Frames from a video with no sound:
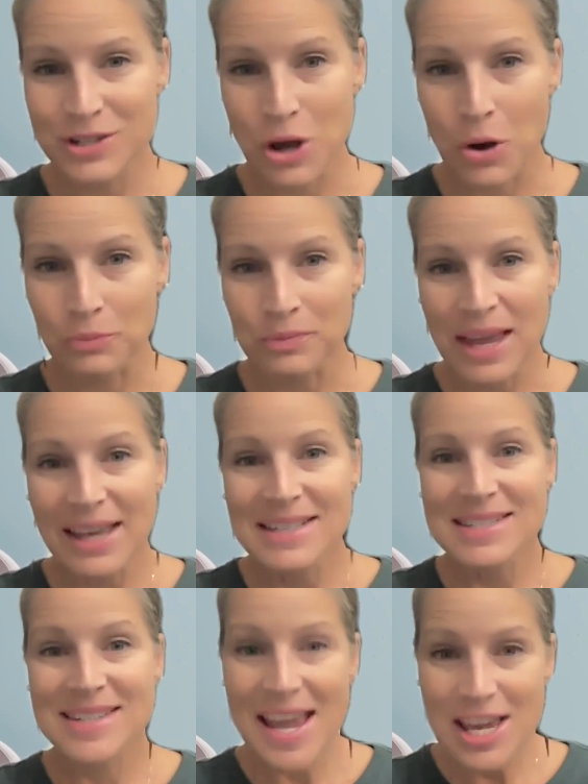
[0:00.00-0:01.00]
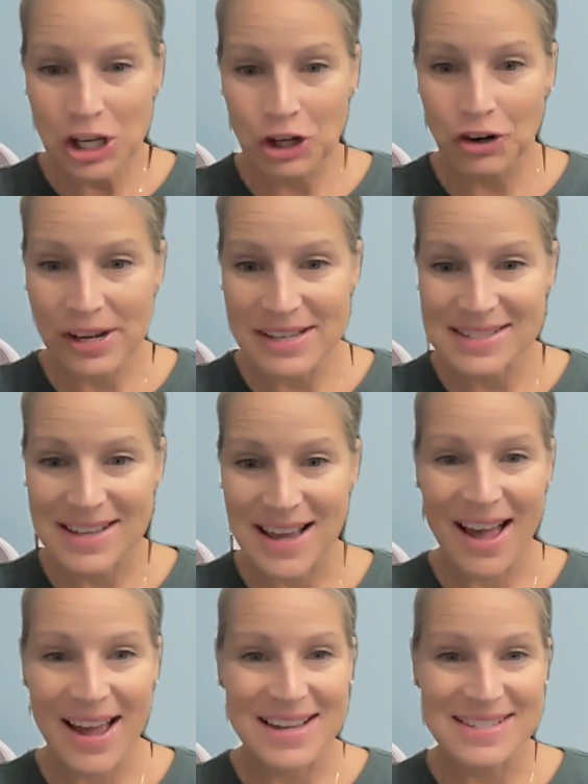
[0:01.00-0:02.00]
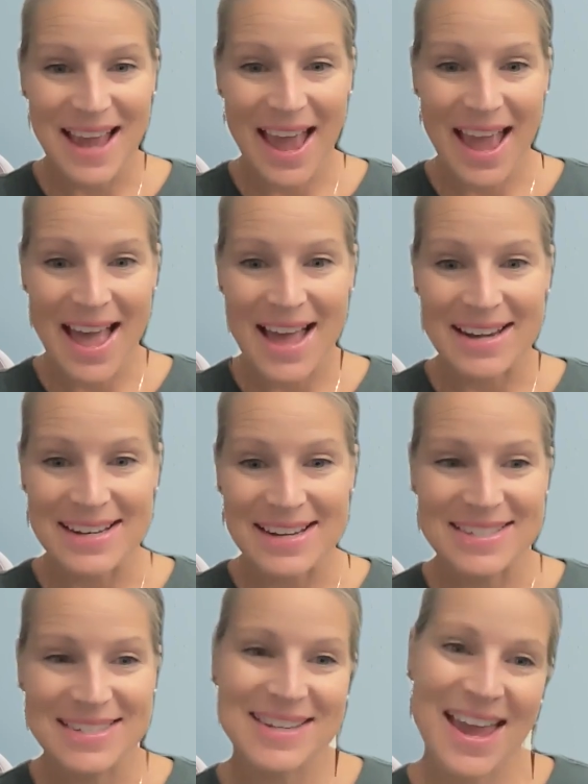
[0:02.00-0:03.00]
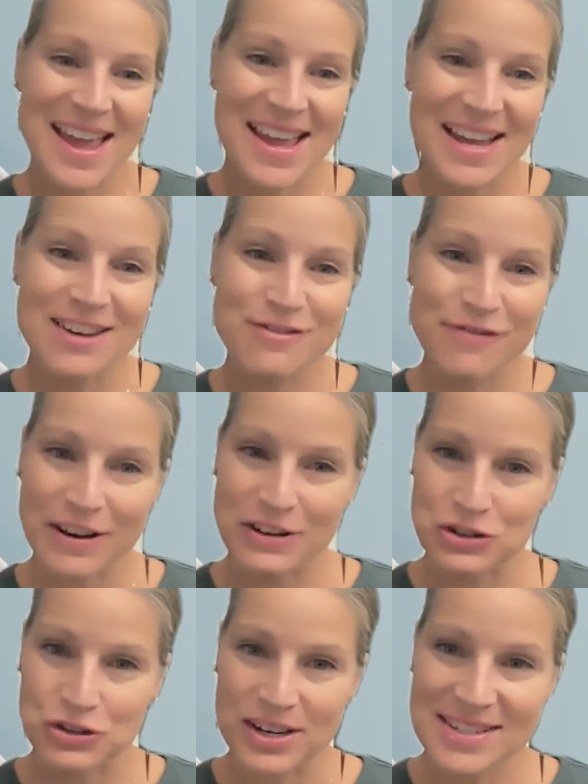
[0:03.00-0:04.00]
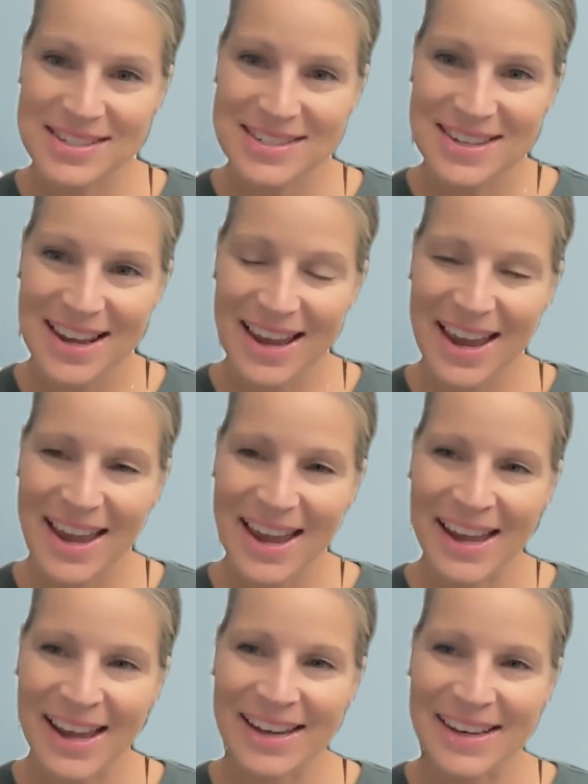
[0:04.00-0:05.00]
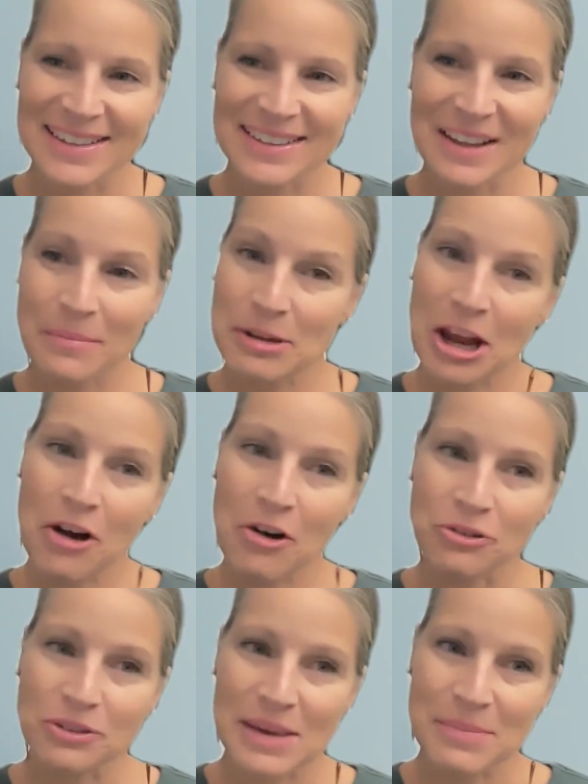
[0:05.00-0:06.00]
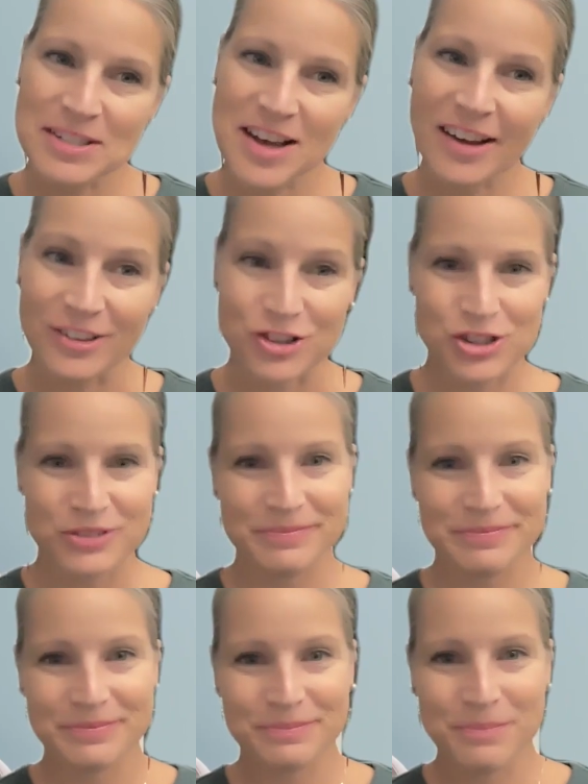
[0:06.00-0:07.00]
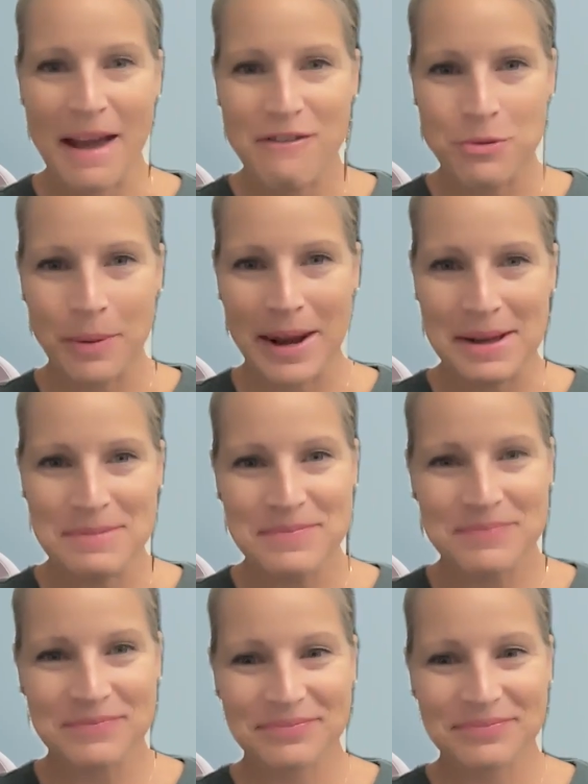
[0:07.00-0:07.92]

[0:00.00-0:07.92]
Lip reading: So stay curious, guys, and stay adventurous, and let me know. Keep in touch. Bye, everybody.